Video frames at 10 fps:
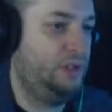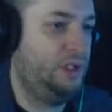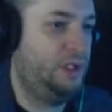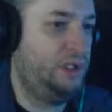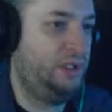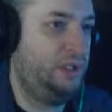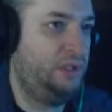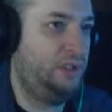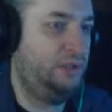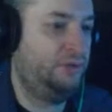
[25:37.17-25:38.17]

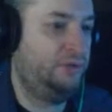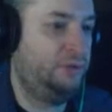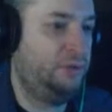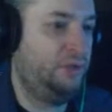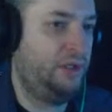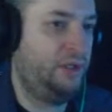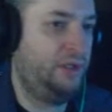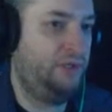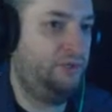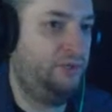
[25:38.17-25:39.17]
And get
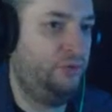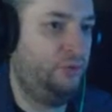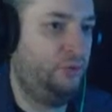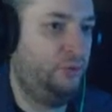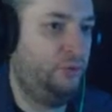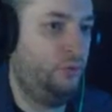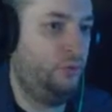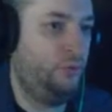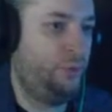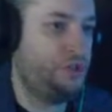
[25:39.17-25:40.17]
ready
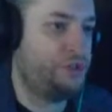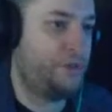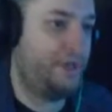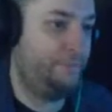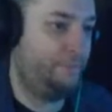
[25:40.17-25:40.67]
to punch a rat.